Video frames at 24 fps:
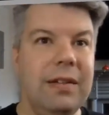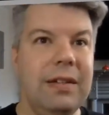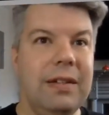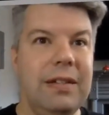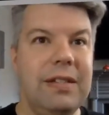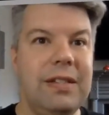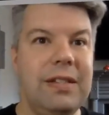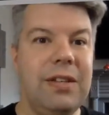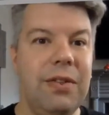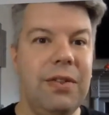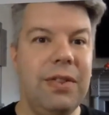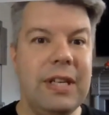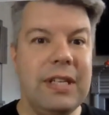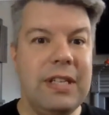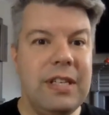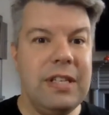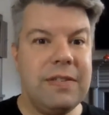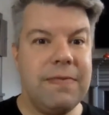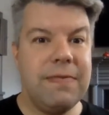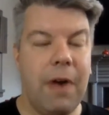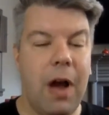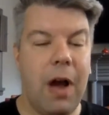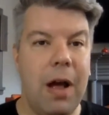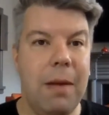So this
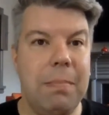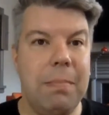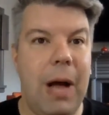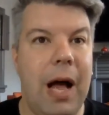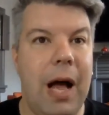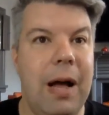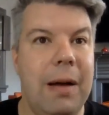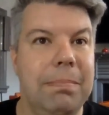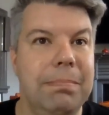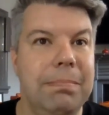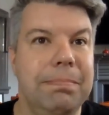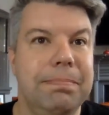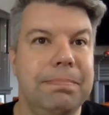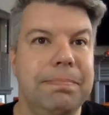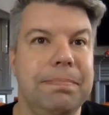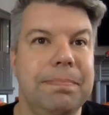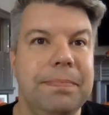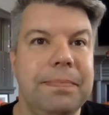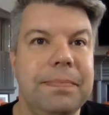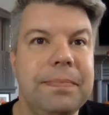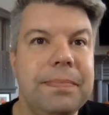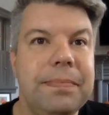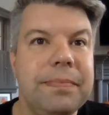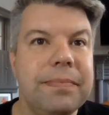is from um,
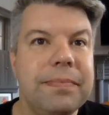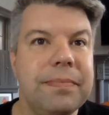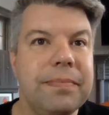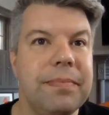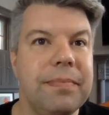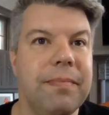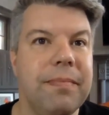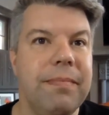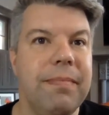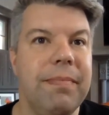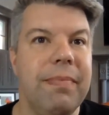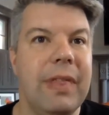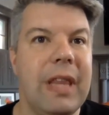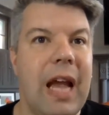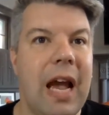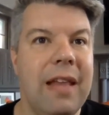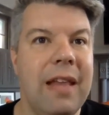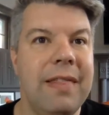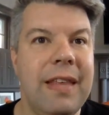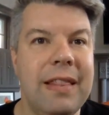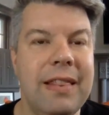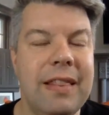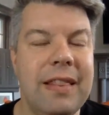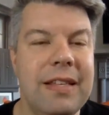I
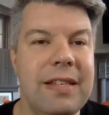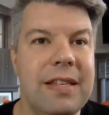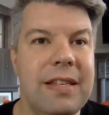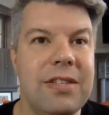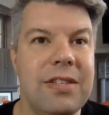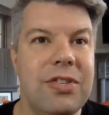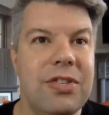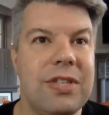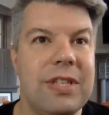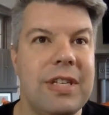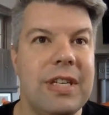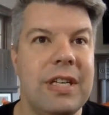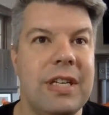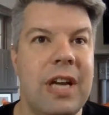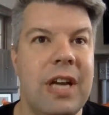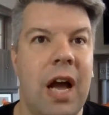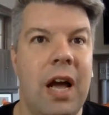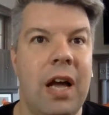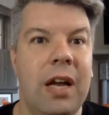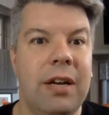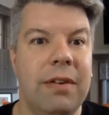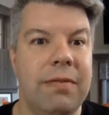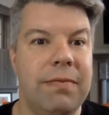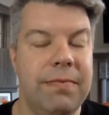think this is just a
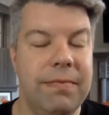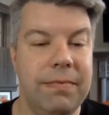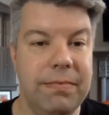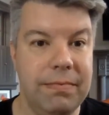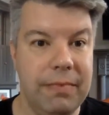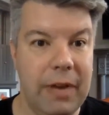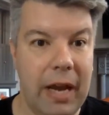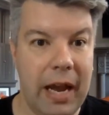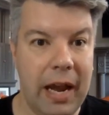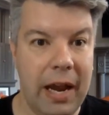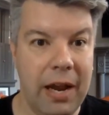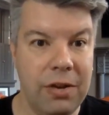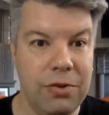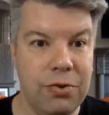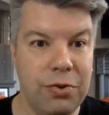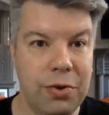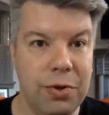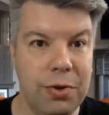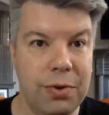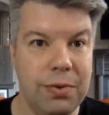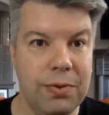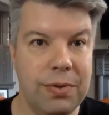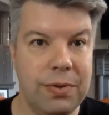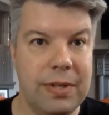nod of
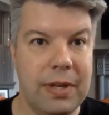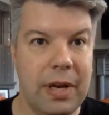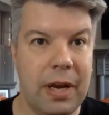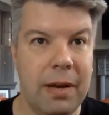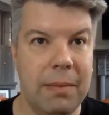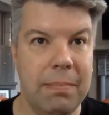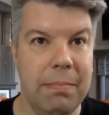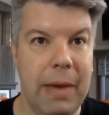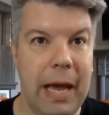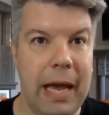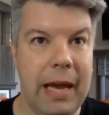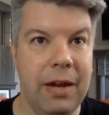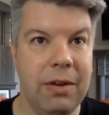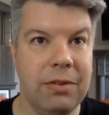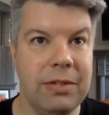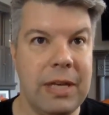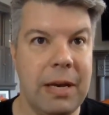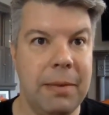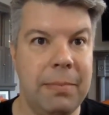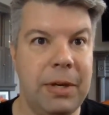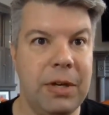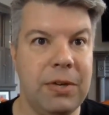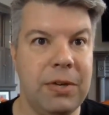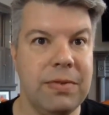Andrew's um,
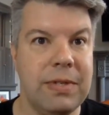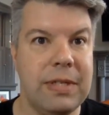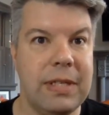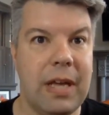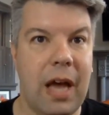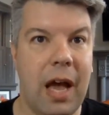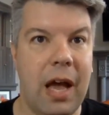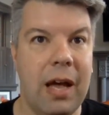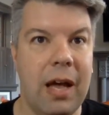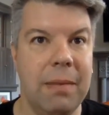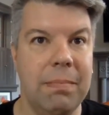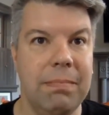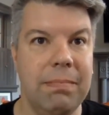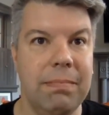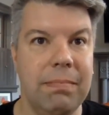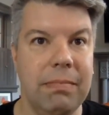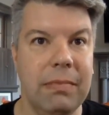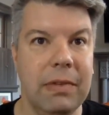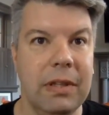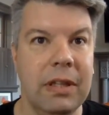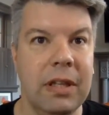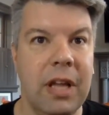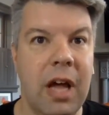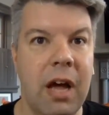ALW's um,
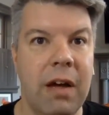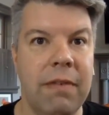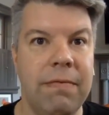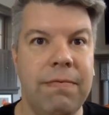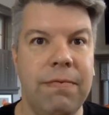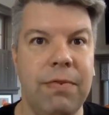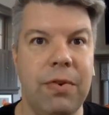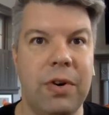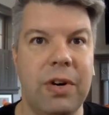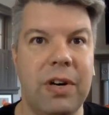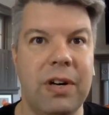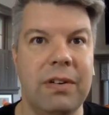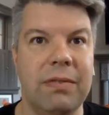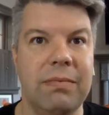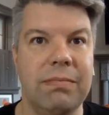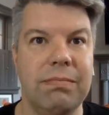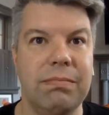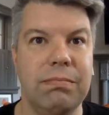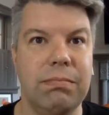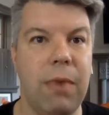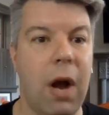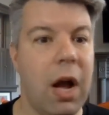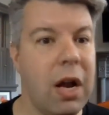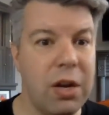love for
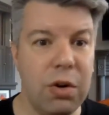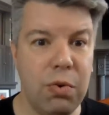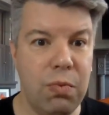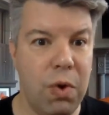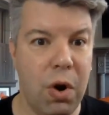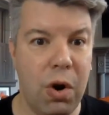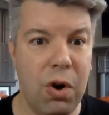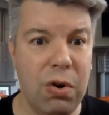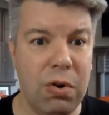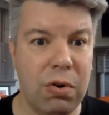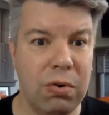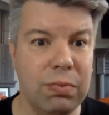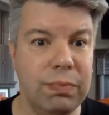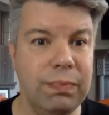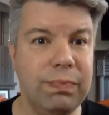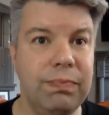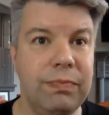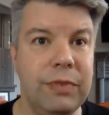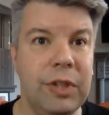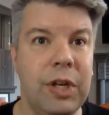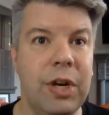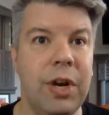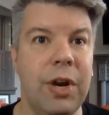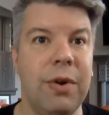rock and roll.
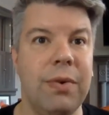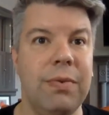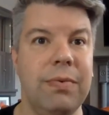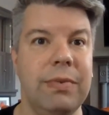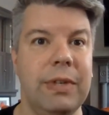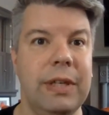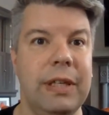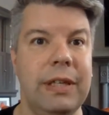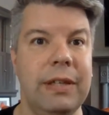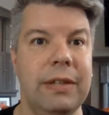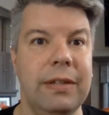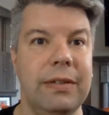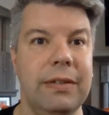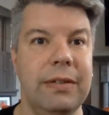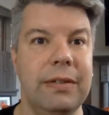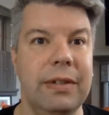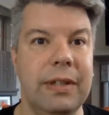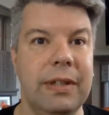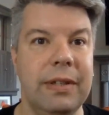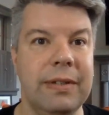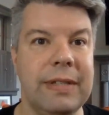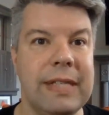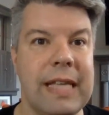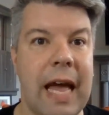You know, he
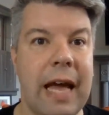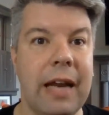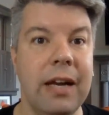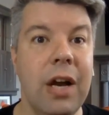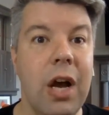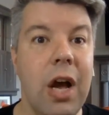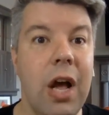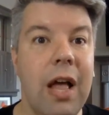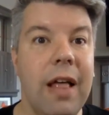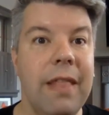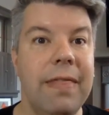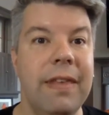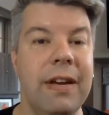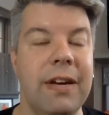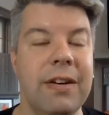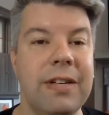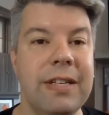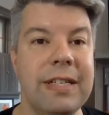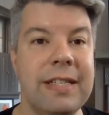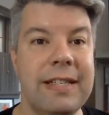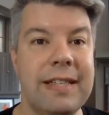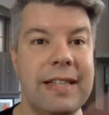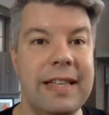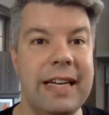is that there
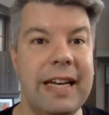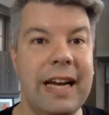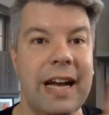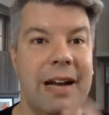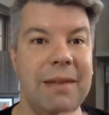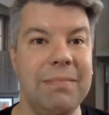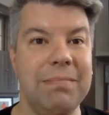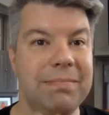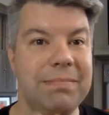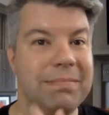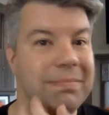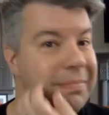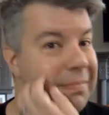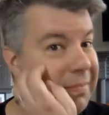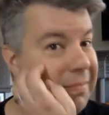is the um.